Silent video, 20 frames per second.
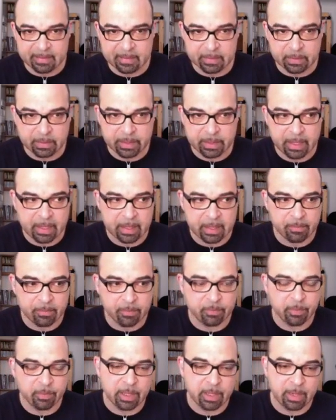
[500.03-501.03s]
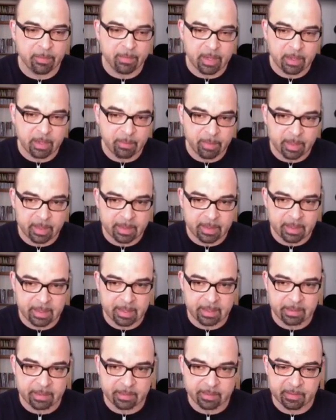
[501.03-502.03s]
Okay, and what I mean by
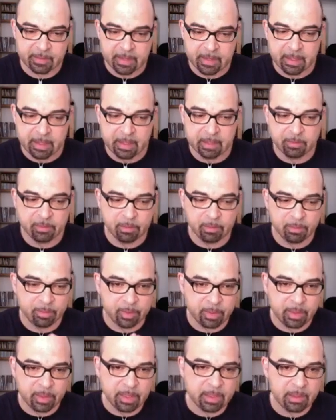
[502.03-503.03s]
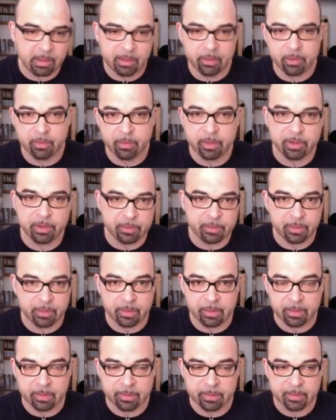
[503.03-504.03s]
that is it's completely
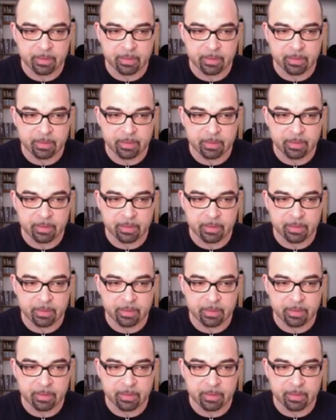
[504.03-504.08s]
original.